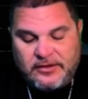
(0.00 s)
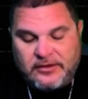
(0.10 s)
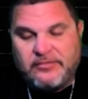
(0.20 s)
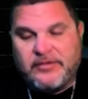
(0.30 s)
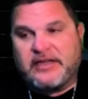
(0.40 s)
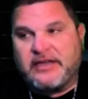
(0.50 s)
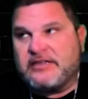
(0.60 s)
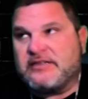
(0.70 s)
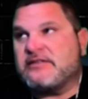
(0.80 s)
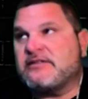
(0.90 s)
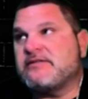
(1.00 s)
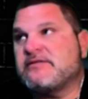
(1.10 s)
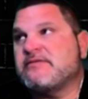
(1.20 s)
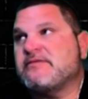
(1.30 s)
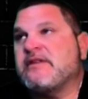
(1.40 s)
my kids,
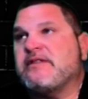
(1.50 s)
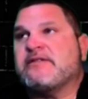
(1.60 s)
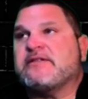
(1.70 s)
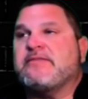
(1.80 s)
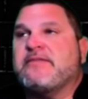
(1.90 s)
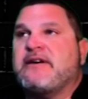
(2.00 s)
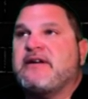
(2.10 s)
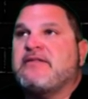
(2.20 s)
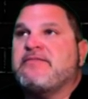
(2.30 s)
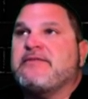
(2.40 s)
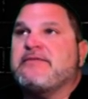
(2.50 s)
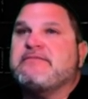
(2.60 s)
they lost their mom, and